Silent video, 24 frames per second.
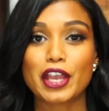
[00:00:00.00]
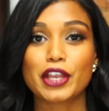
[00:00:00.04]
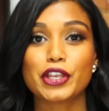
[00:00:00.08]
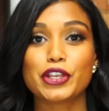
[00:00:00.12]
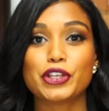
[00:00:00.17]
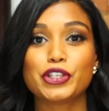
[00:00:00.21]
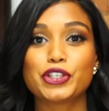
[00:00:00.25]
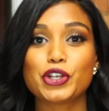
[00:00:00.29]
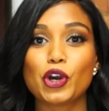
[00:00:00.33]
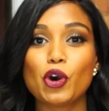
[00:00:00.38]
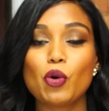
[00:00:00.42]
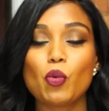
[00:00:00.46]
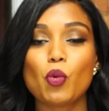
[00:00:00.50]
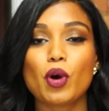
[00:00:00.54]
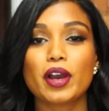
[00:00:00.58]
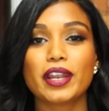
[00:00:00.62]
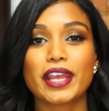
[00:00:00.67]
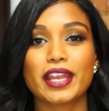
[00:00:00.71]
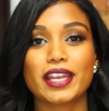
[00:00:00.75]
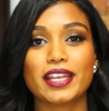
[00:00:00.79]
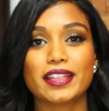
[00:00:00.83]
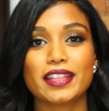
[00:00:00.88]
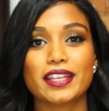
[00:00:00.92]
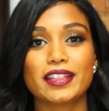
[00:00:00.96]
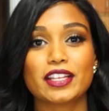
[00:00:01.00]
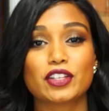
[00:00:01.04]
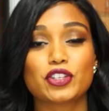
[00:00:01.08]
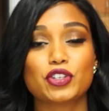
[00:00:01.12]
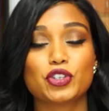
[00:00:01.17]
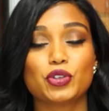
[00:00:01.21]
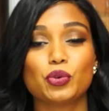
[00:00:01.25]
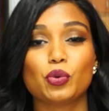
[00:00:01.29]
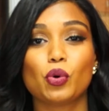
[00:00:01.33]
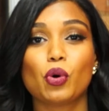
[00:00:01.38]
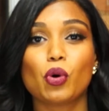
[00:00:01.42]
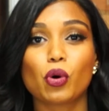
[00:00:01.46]
You don't want anything that's
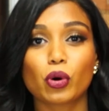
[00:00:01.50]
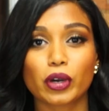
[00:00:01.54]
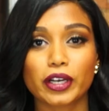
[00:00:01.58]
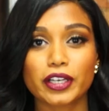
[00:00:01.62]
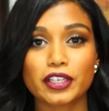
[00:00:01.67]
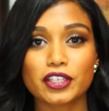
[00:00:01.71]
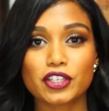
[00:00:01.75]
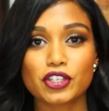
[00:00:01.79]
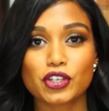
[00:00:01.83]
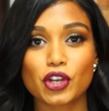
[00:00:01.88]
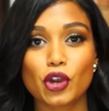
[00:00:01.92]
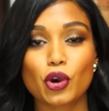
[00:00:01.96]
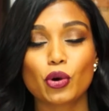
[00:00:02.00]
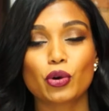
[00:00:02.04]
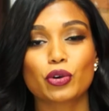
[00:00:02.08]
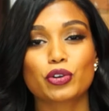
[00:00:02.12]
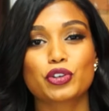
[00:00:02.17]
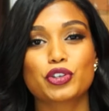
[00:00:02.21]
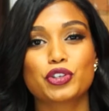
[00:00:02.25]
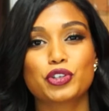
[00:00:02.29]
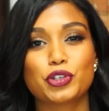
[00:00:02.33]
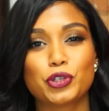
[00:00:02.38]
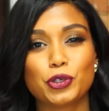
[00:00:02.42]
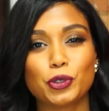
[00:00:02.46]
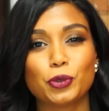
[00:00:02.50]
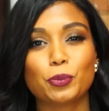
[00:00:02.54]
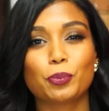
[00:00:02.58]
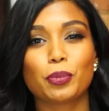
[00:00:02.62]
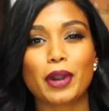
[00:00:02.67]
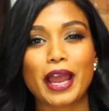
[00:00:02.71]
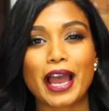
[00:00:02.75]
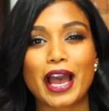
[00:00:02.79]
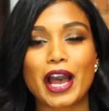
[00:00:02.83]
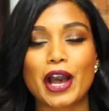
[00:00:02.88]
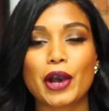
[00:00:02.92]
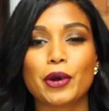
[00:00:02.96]
too orange or too
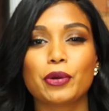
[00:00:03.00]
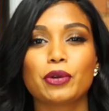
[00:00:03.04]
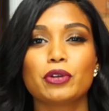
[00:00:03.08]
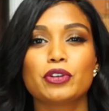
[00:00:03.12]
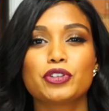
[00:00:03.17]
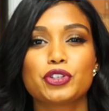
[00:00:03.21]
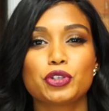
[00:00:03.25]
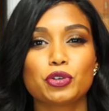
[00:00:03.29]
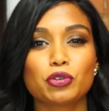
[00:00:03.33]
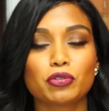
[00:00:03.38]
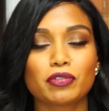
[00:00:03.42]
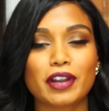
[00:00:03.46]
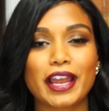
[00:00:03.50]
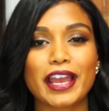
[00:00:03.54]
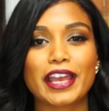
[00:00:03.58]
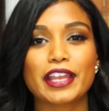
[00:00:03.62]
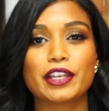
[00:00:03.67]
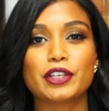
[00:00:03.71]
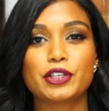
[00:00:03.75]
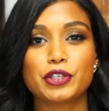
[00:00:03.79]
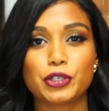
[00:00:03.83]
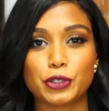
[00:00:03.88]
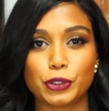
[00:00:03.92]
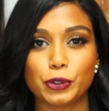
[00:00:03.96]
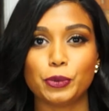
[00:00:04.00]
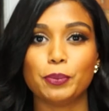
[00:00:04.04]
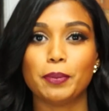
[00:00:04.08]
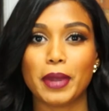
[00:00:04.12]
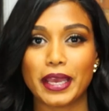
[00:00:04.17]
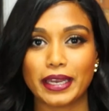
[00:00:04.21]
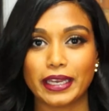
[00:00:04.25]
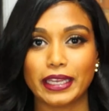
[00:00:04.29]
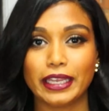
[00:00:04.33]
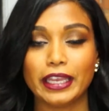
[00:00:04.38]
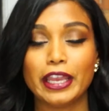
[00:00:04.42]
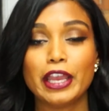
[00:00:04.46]
brown, too red, too
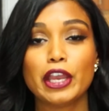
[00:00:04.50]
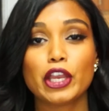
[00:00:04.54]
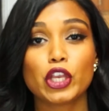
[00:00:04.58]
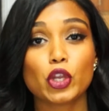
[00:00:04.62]
muddy.